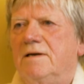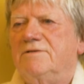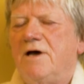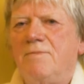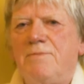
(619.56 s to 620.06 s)

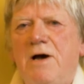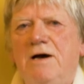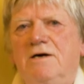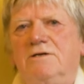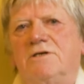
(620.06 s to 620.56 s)

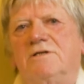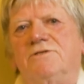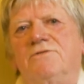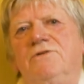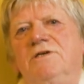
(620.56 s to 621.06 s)
Dhammapada,
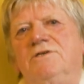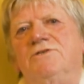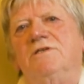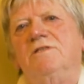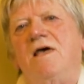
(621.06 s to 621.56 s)
there's a
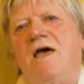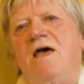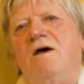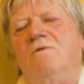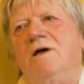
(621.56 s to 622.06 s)
verse in
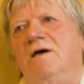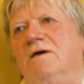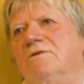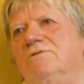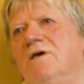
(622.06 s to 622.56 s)
there
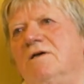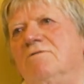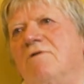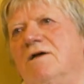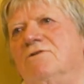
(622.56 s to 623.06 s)
where
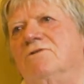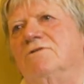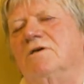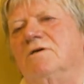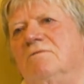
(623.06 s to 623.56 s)

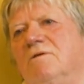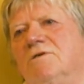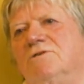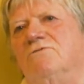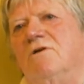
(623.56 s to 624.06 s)
Sangharakshita,
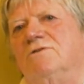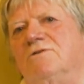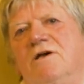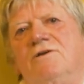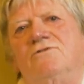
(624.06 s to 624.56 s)
his
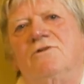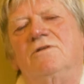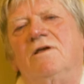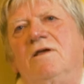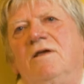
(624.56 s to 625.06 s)

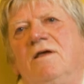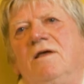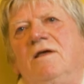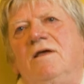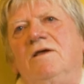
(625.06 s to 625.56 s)
translation,
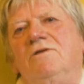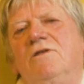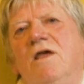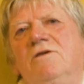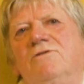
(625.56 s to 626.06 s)
he
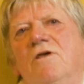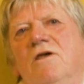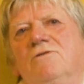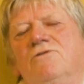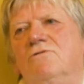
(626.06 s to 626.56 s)

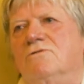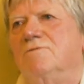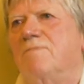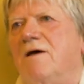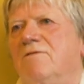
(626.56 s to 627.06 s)
talked
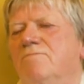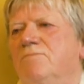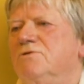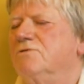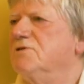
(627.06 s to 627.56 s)
about the
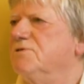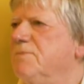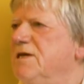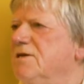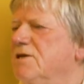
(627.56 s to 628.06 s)
Buddha as
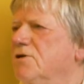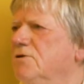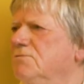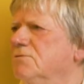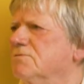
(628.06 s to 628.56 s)
being
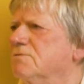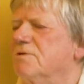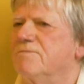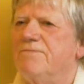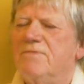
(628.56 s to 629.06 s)
cool.